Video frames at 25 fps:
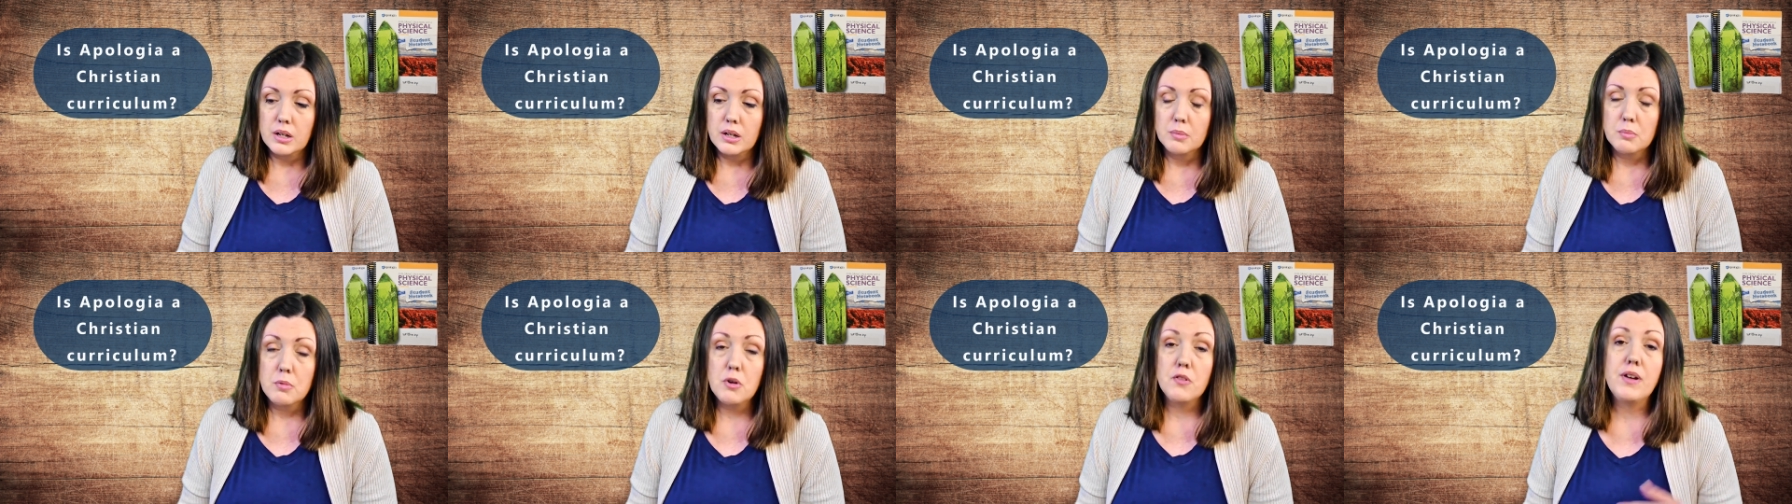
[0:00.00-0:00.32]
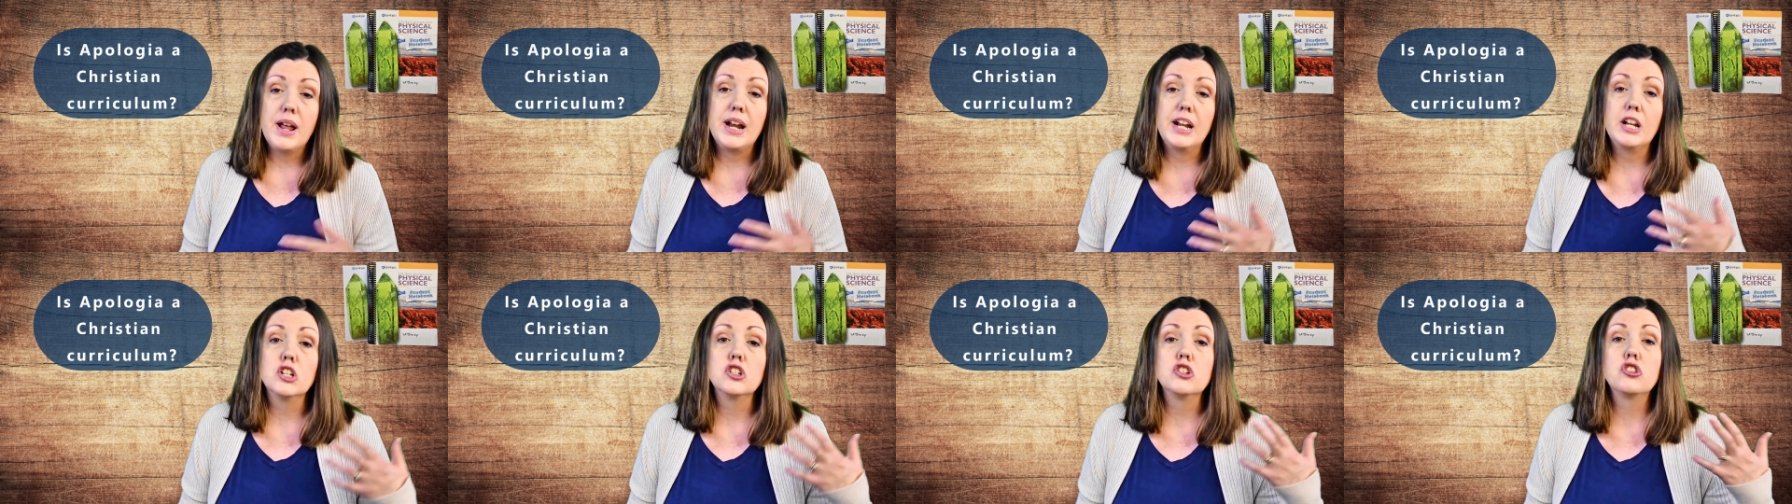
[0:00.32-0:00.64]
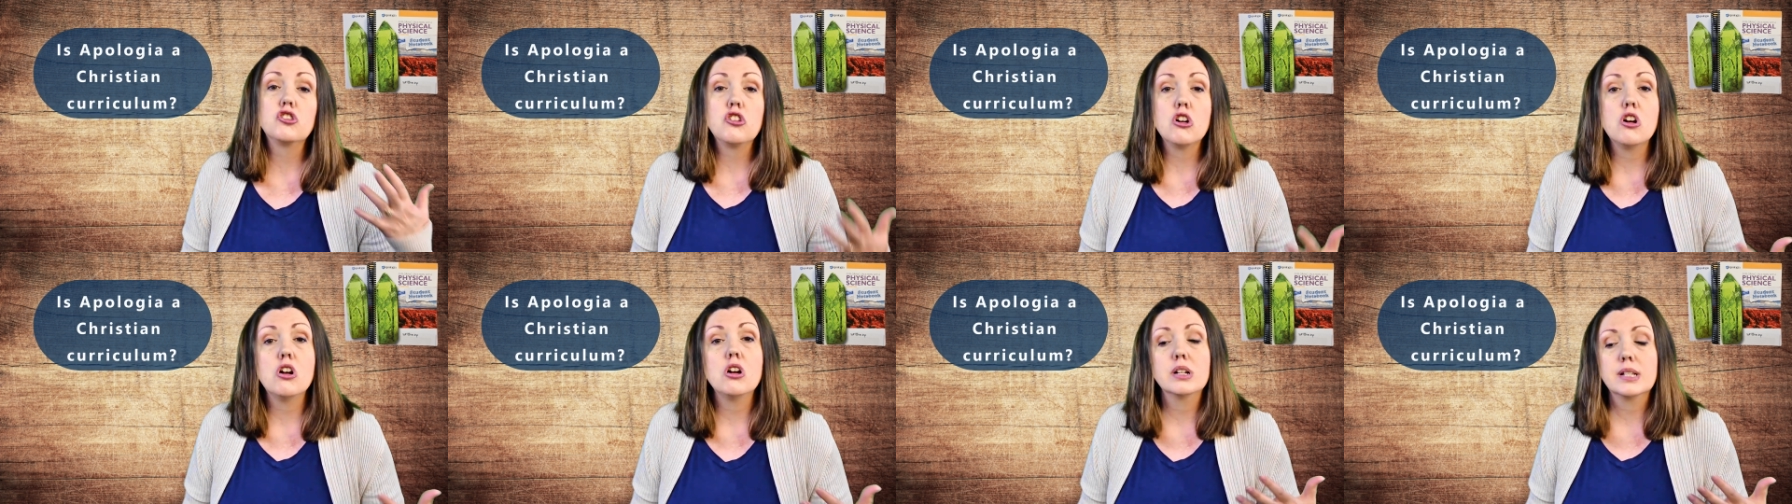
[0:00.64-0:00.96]
providing a
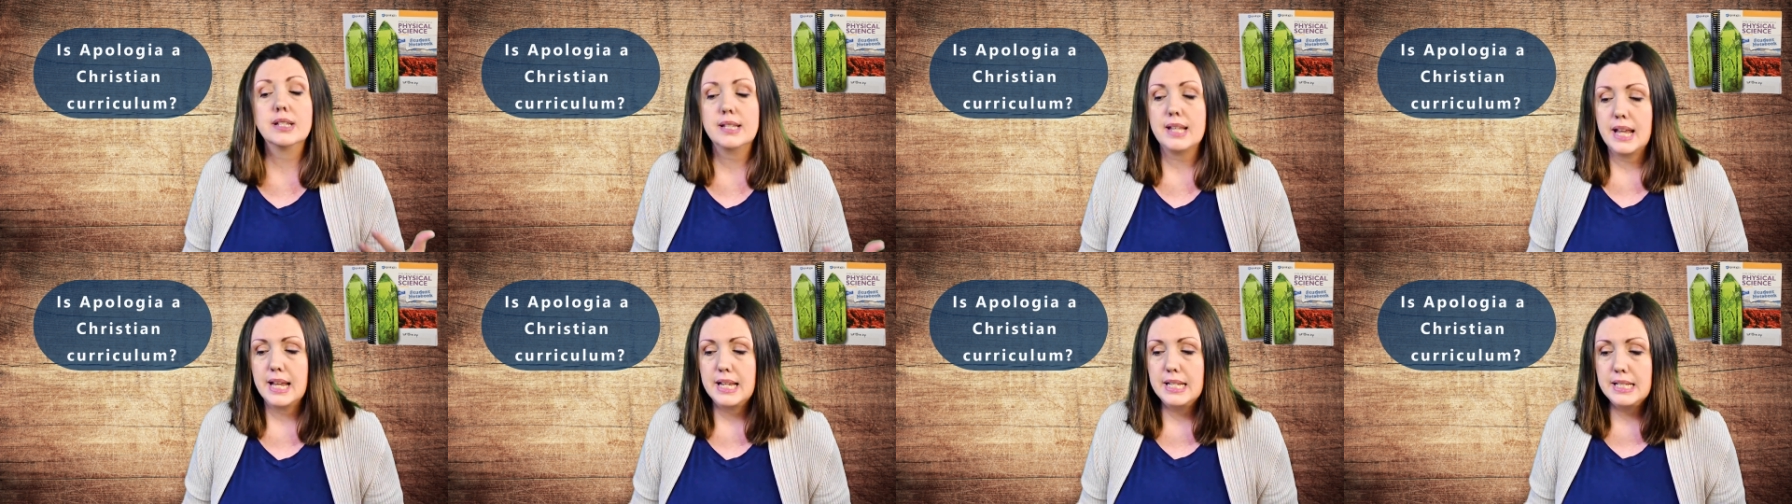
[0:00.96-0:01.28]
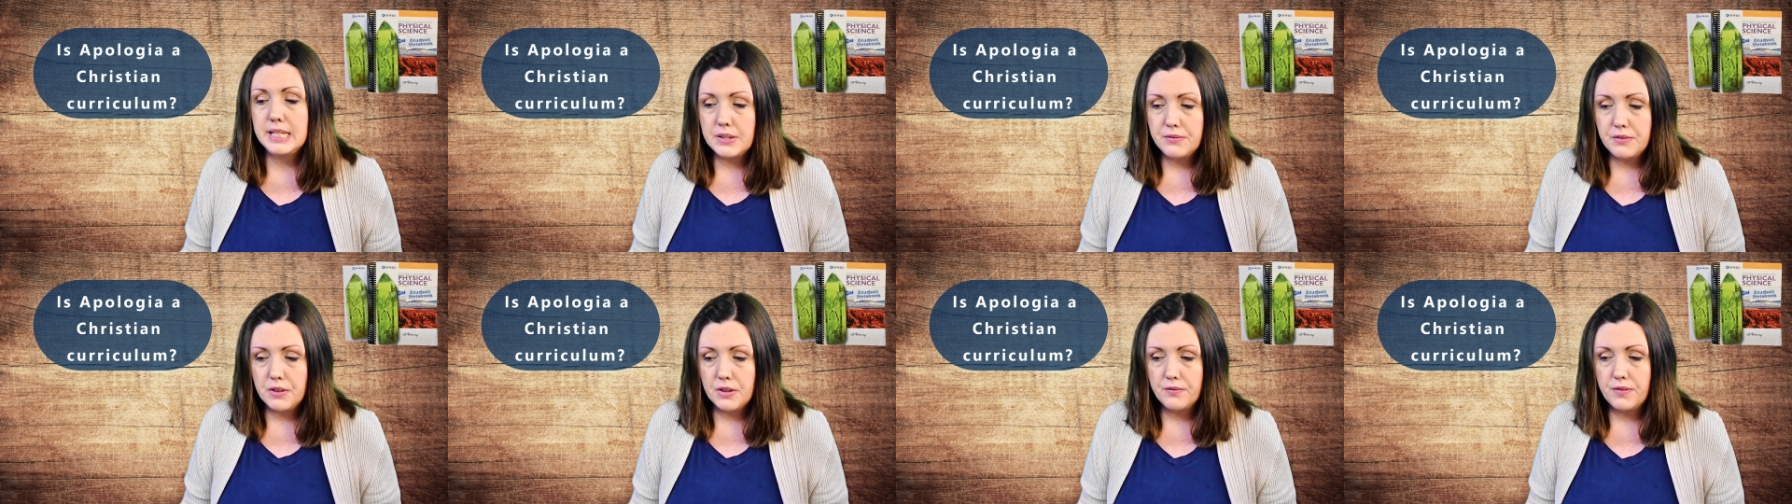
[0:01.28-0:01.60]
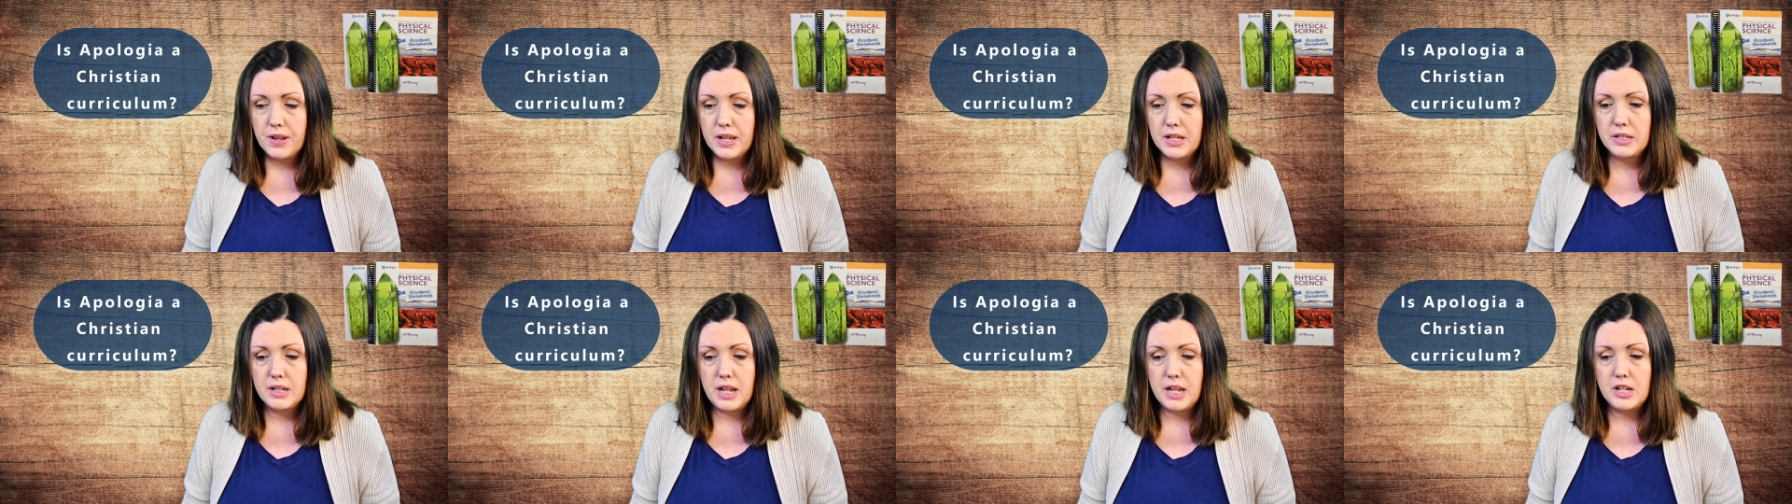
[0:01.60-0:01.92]
strong scientific
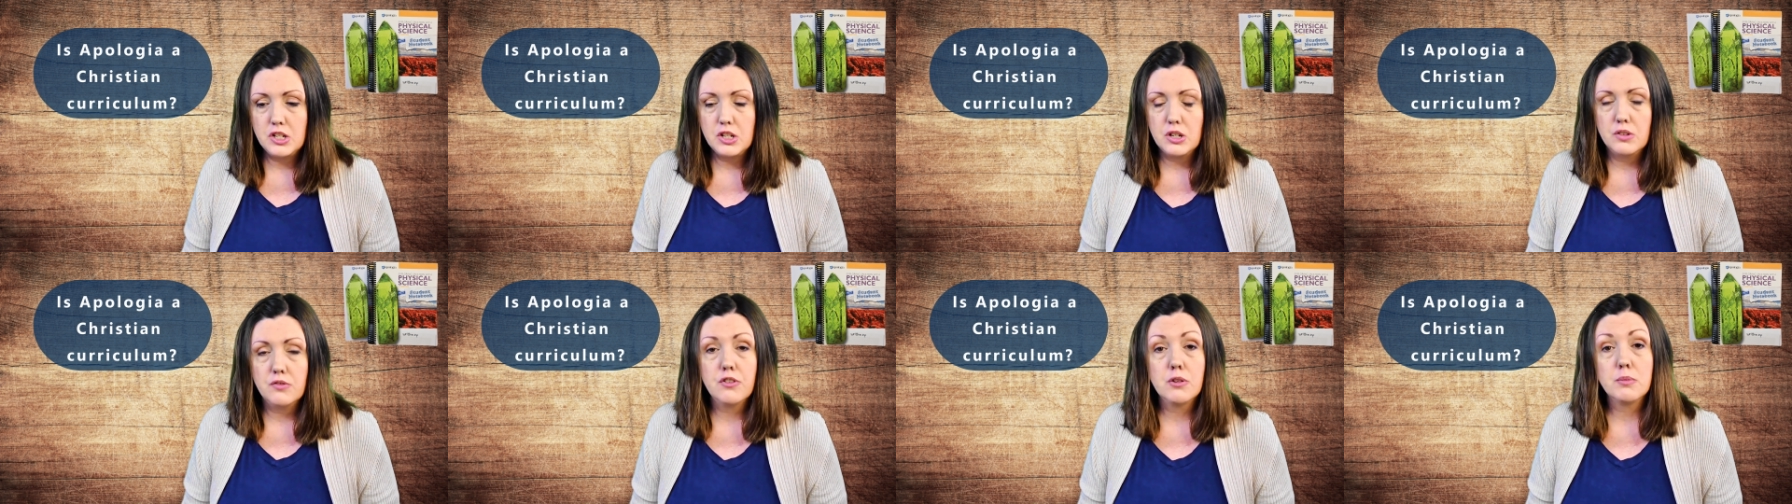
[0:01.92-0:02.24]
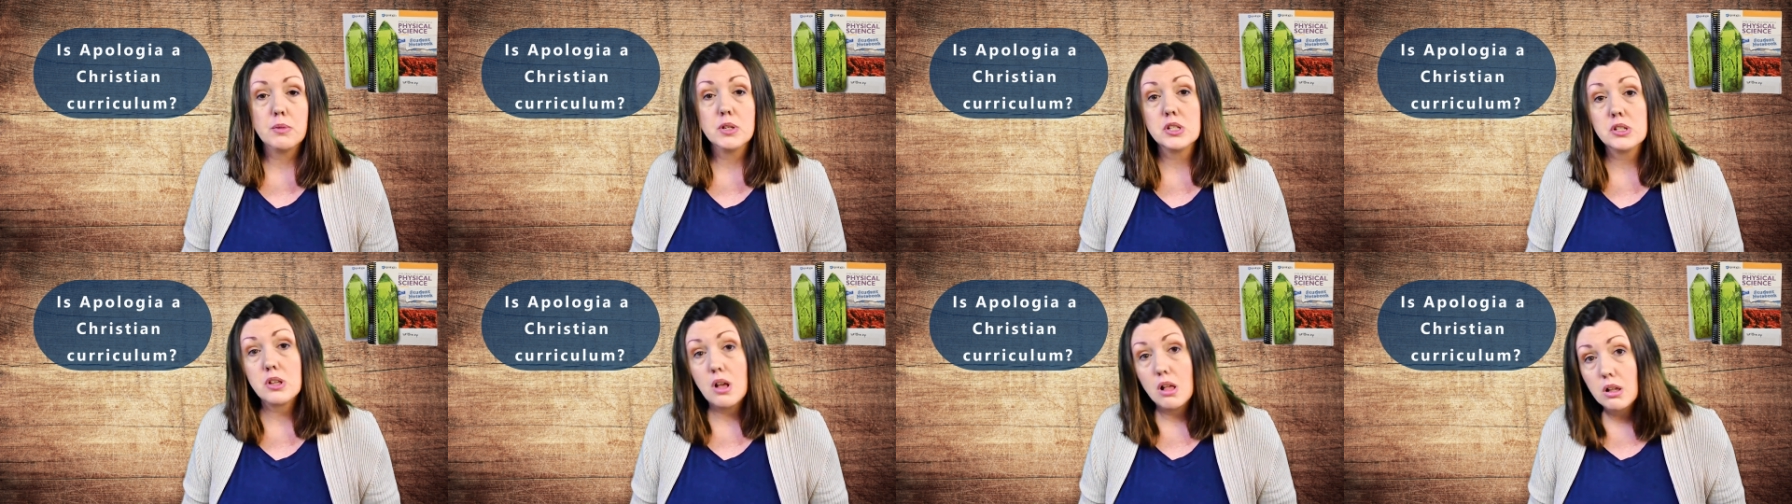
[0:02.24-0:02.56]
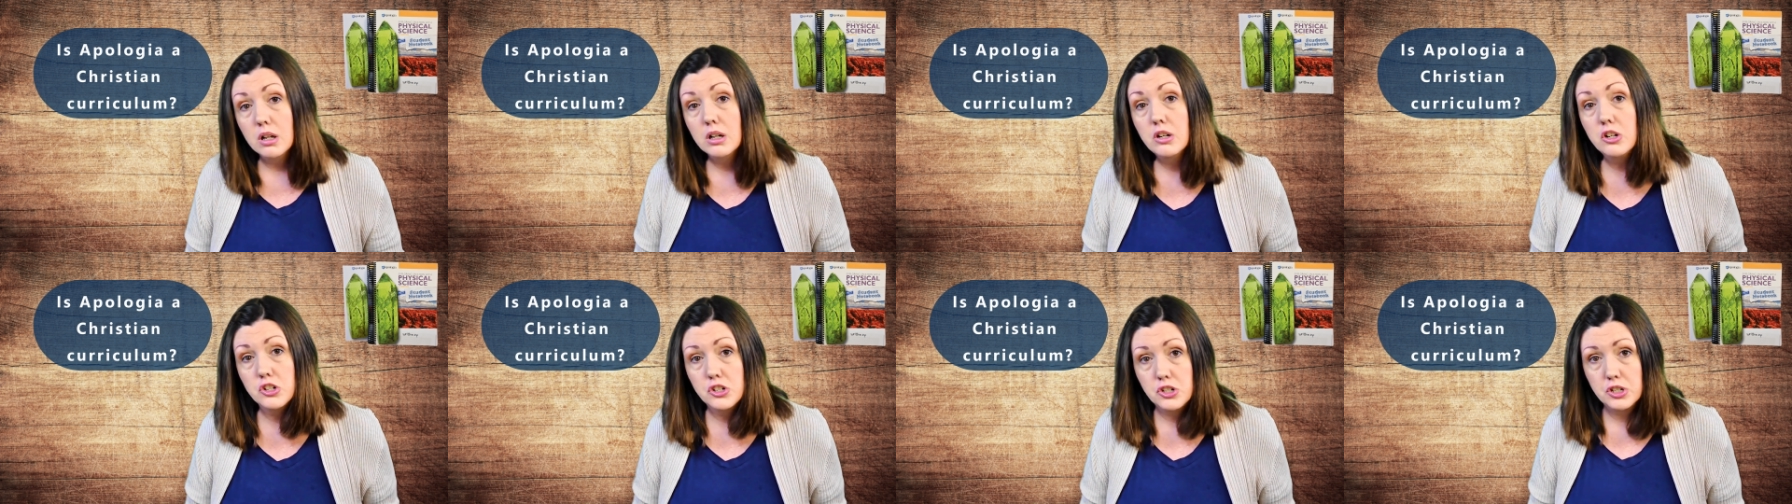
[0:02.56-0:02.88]
foundation from a
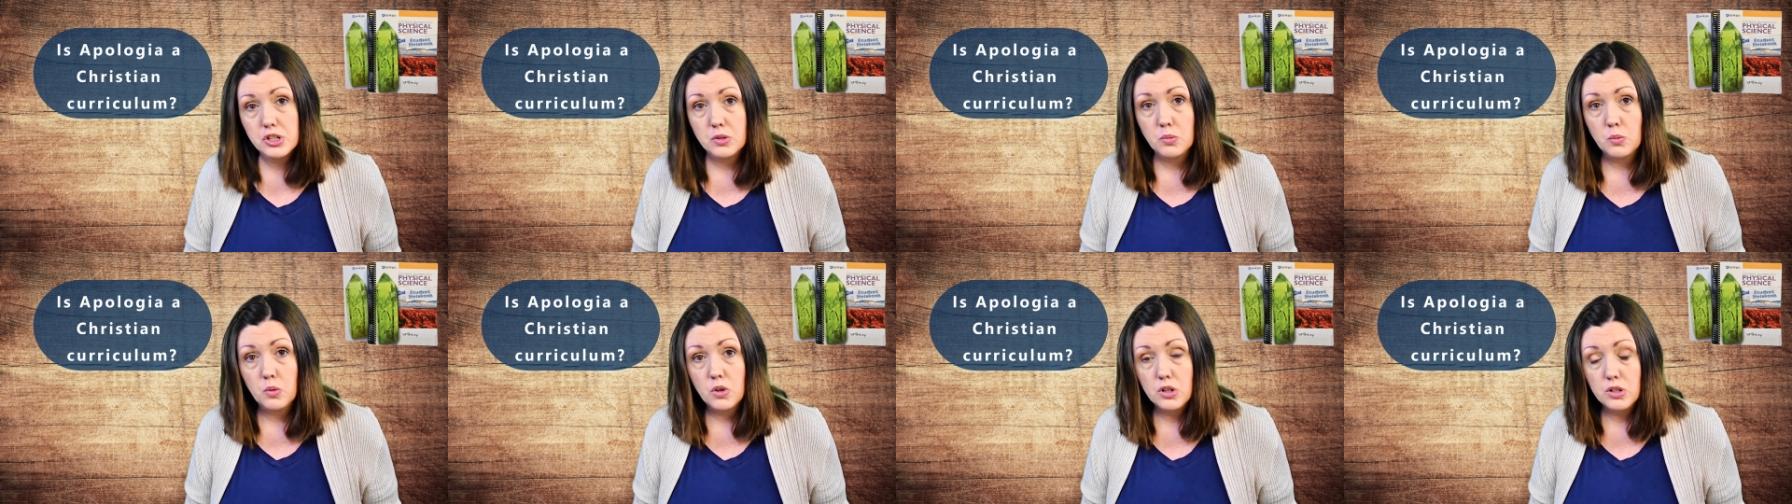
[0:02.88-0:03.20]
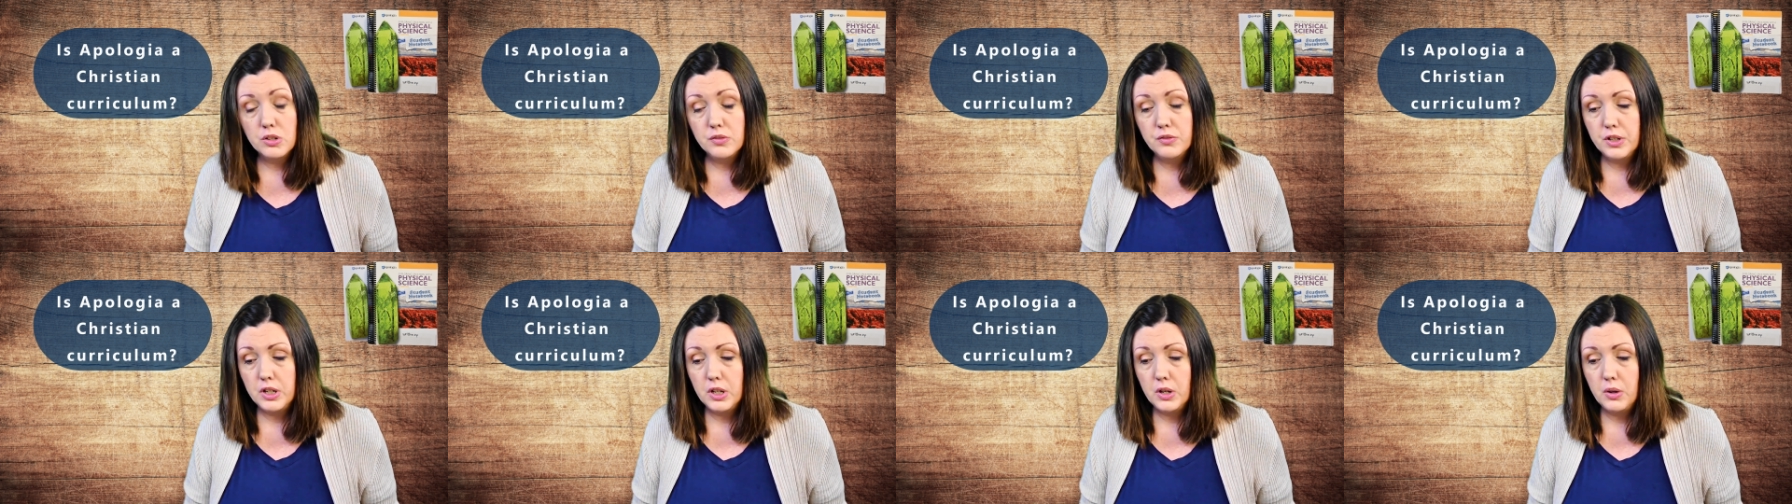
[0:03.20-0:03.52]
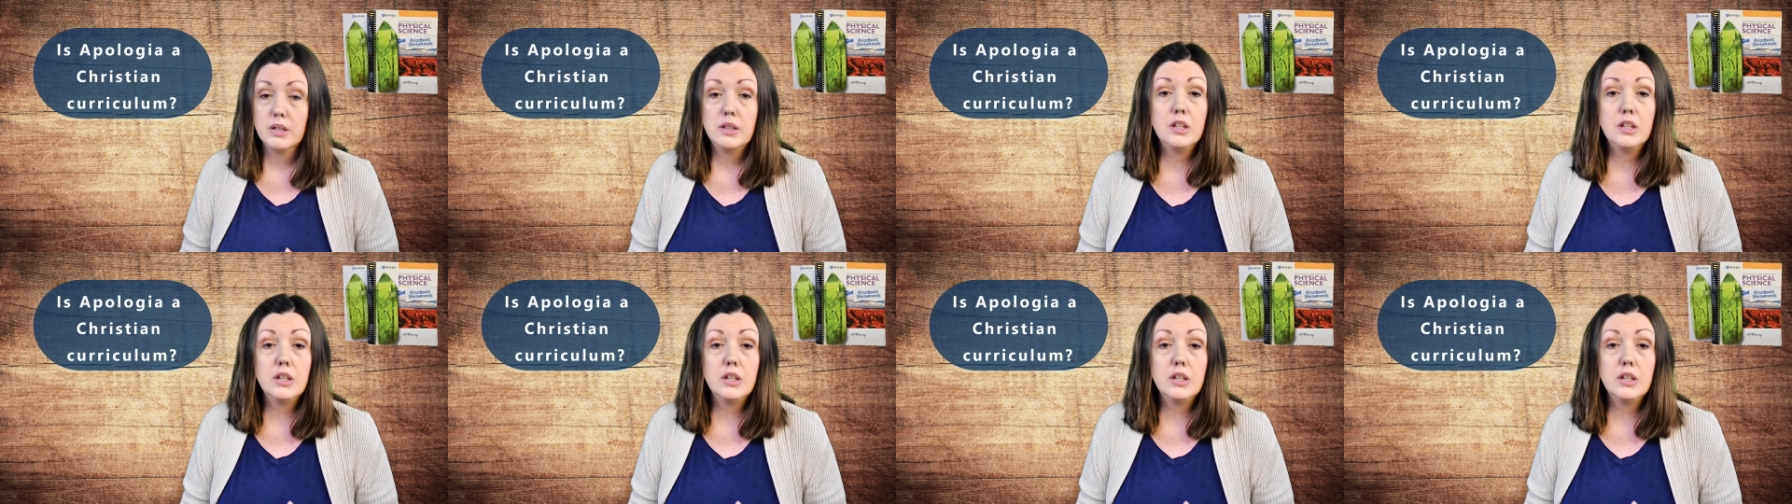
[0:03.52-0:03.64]
solid Christian worldview.